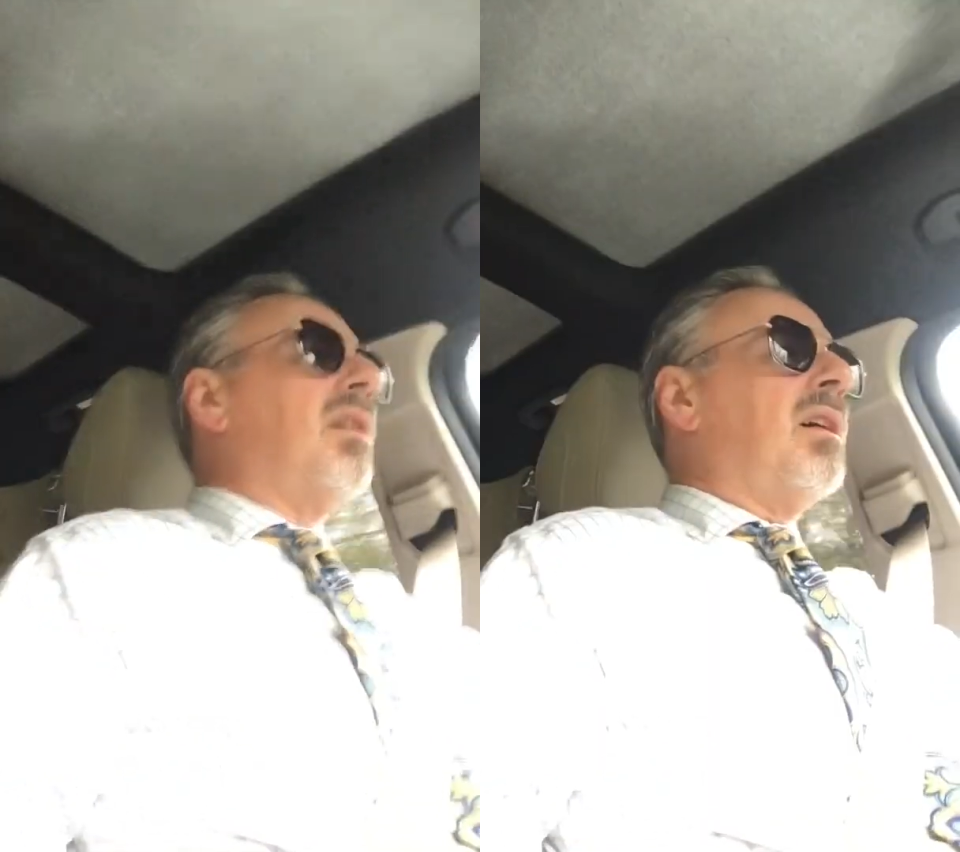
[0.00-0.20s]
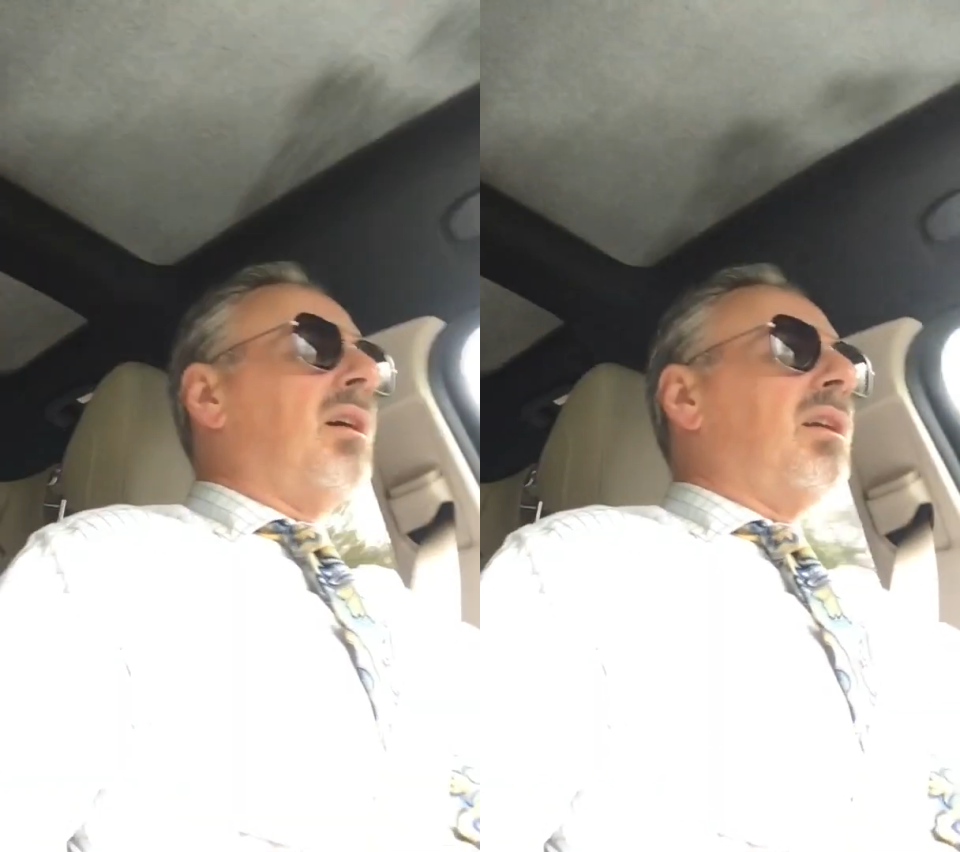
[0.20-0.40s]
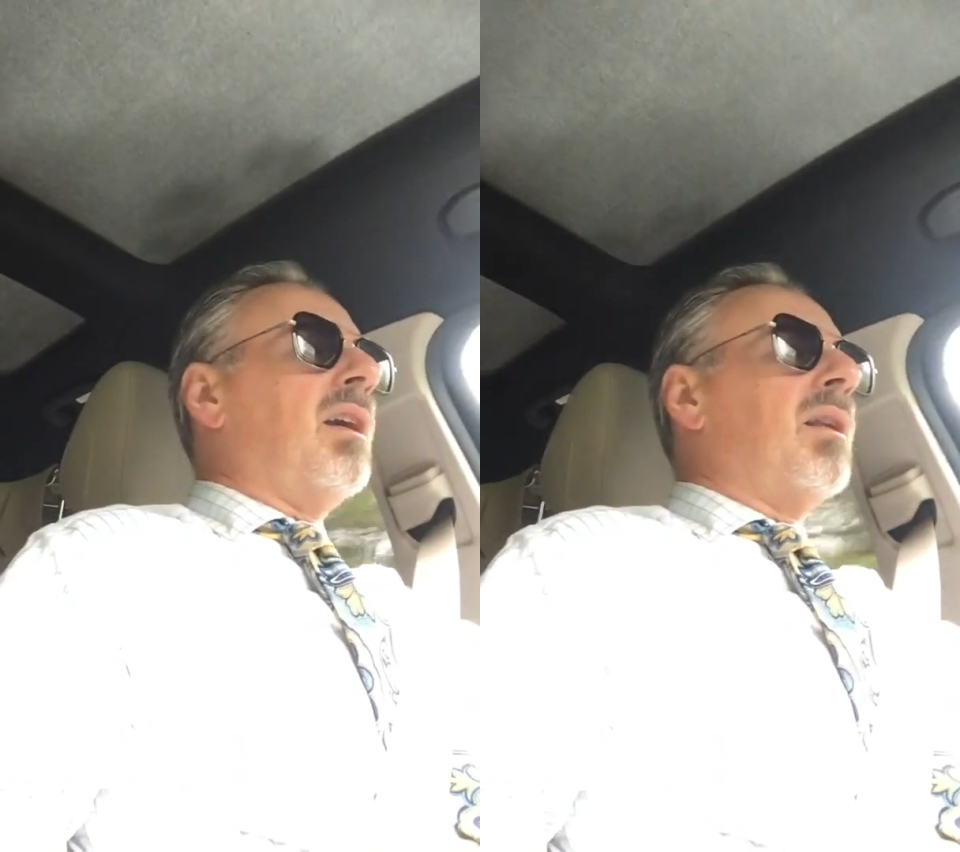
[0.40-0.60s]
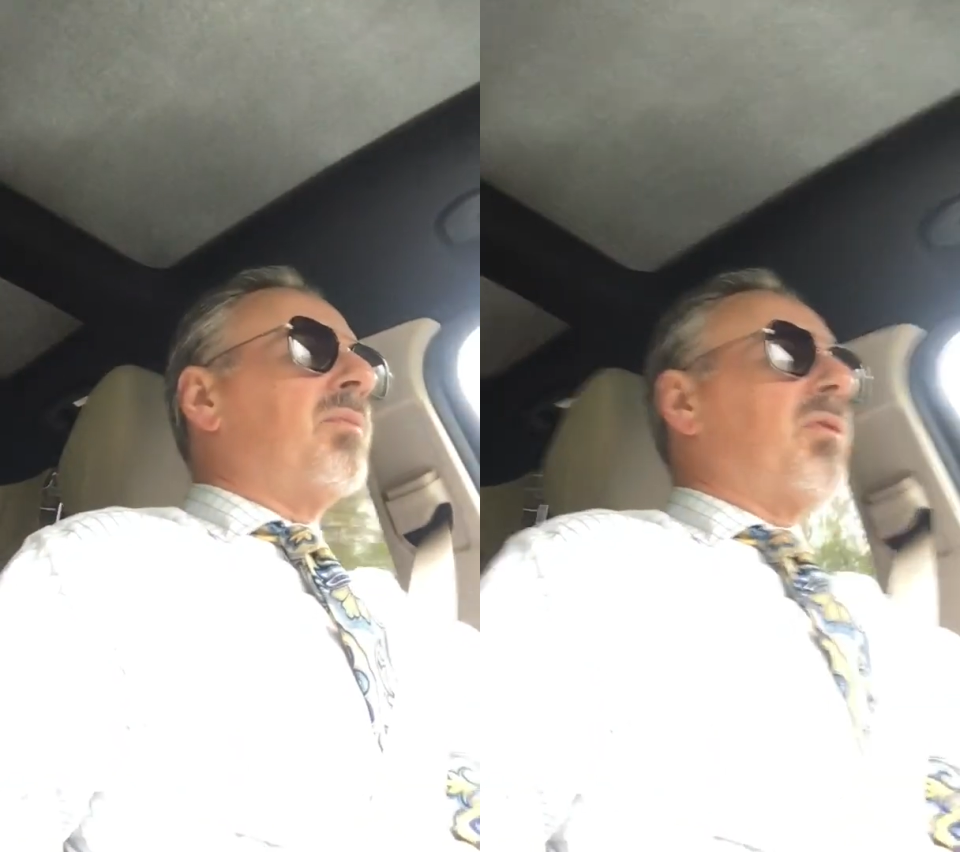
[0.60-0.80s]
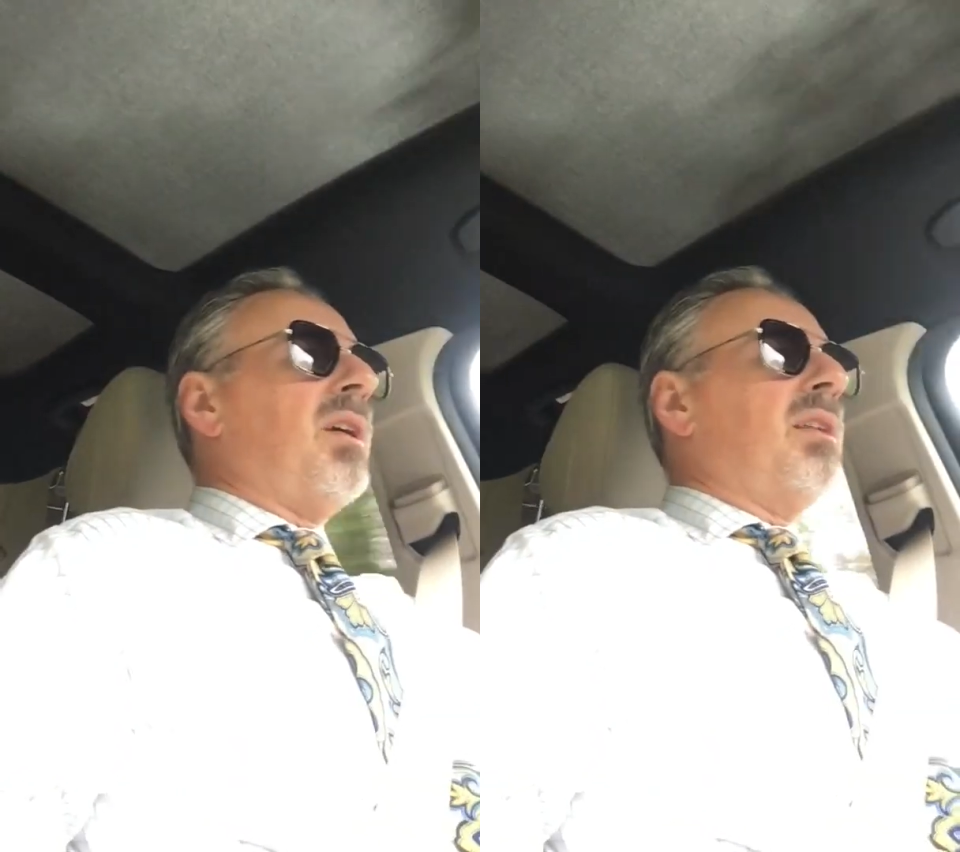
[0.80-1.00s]
I got them
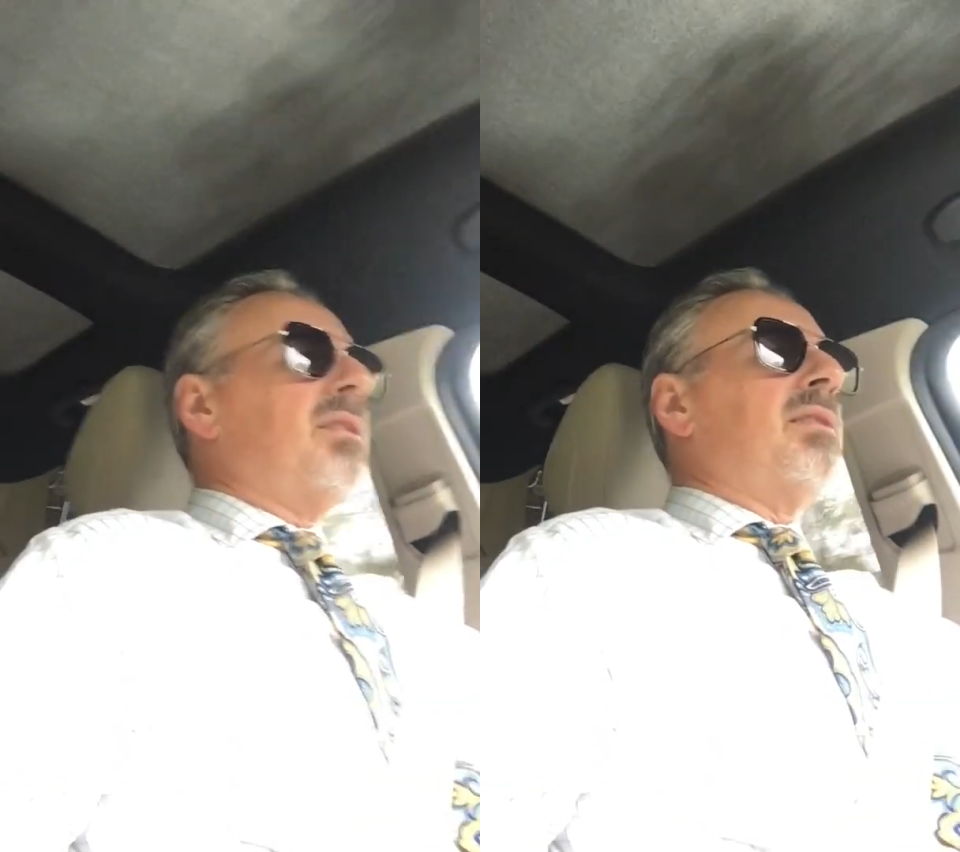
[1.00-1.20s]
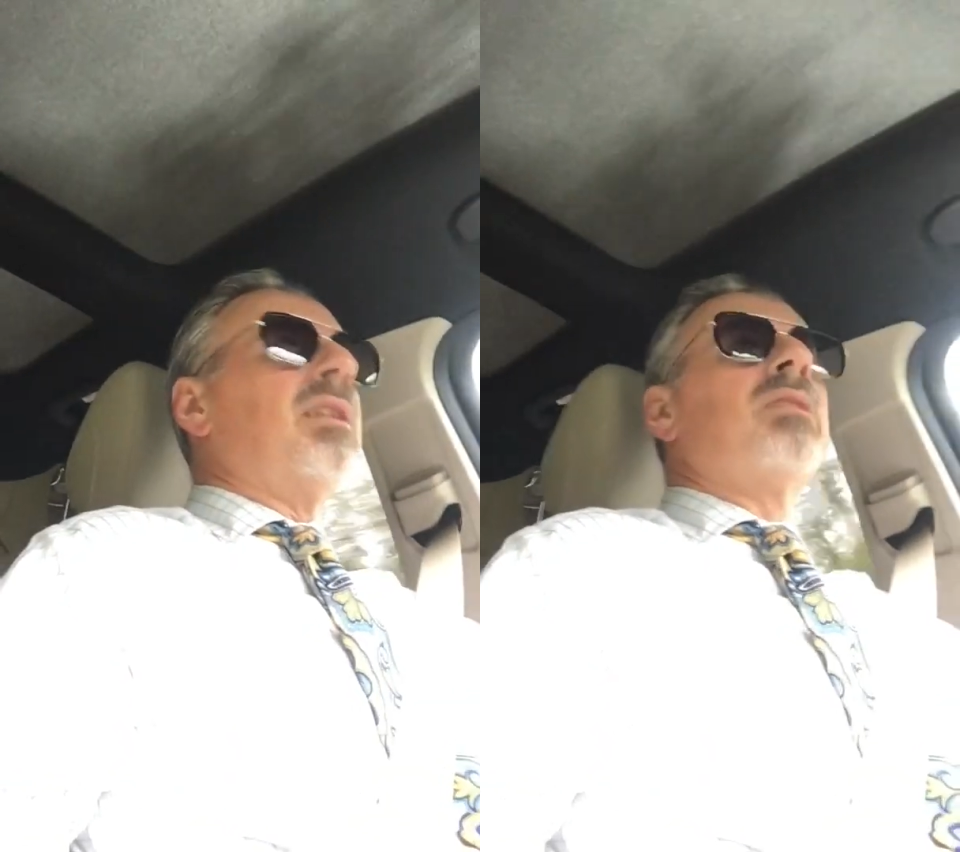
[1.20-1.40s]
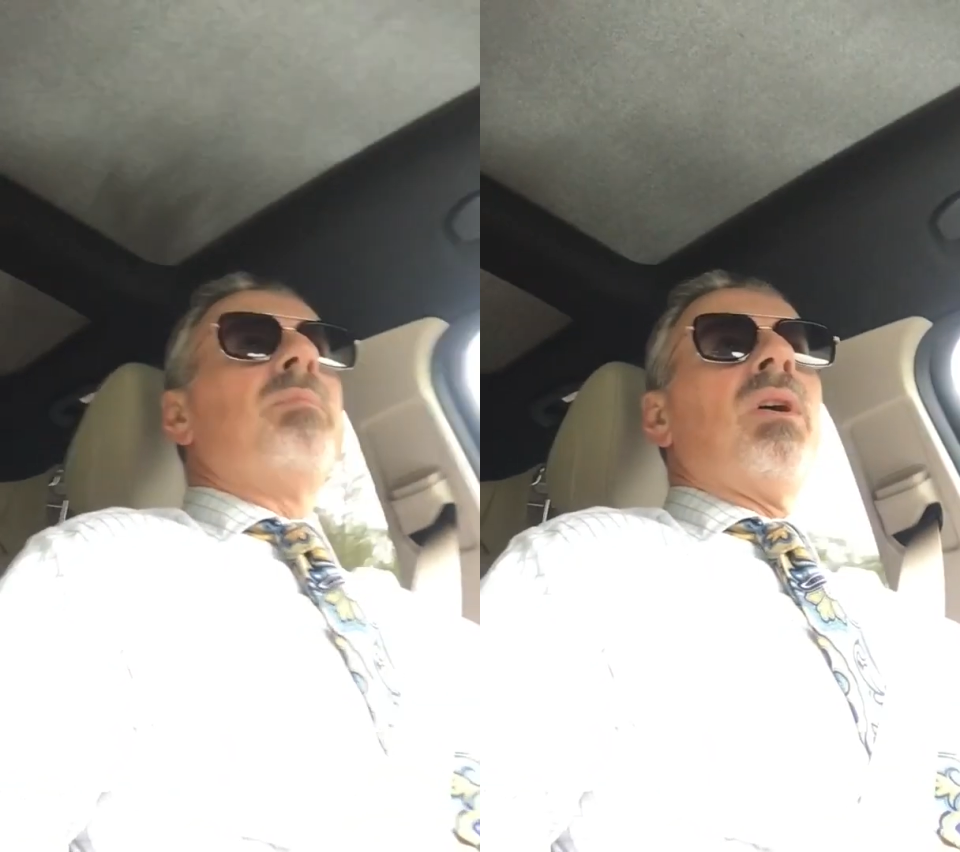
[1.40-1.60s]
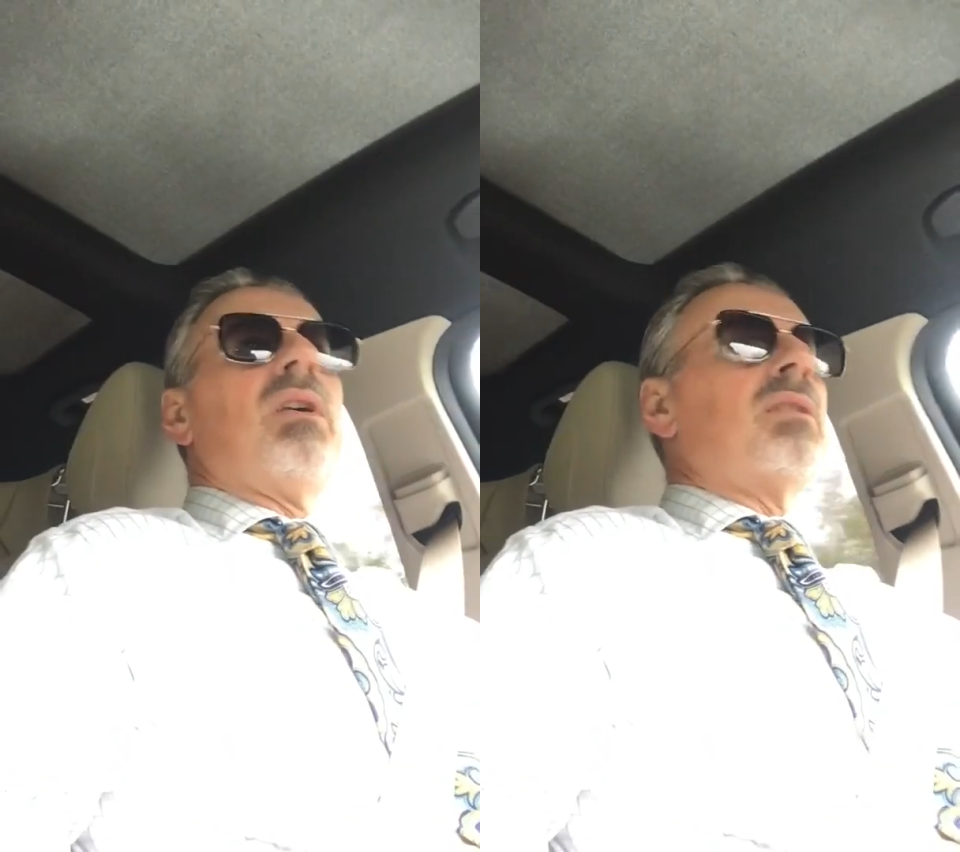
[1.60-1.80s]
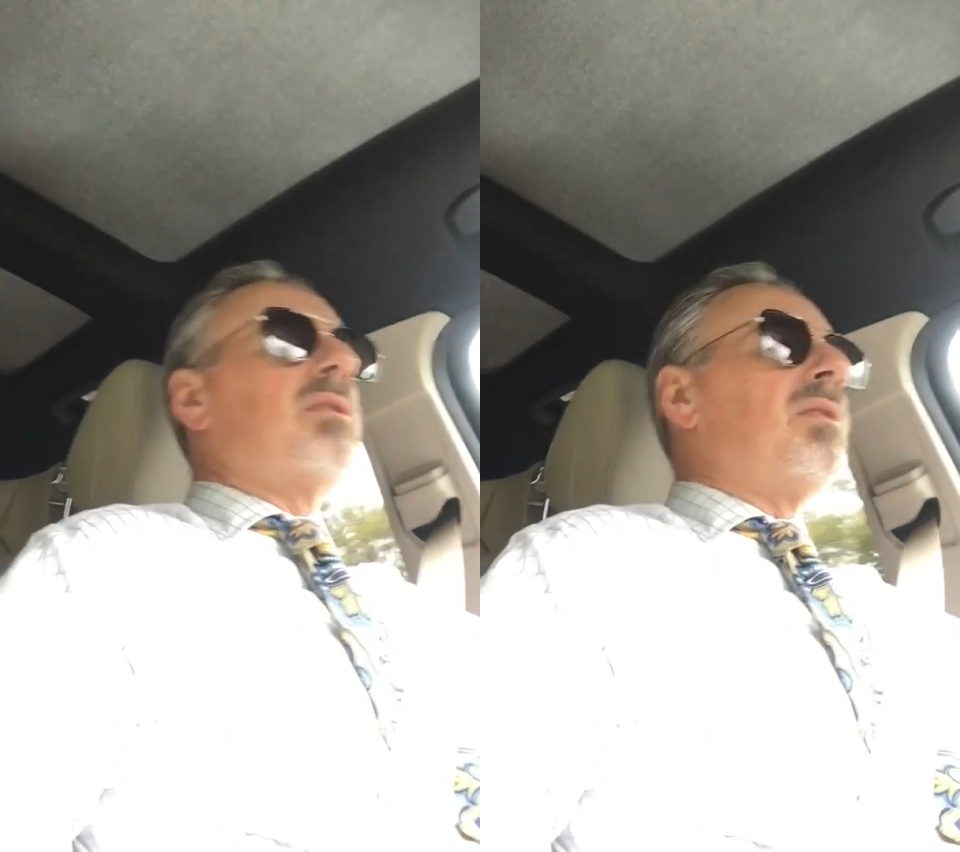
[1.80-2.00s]
for like $6,